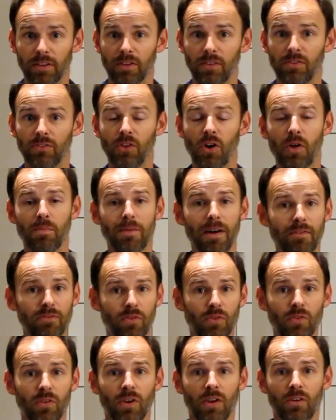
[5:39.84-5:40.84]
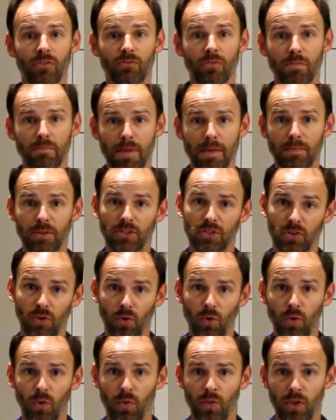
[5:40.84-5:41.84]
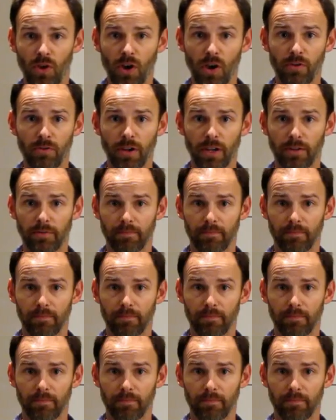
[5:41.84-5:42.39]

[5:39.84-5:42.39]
So above all, remember to oil the O-ring.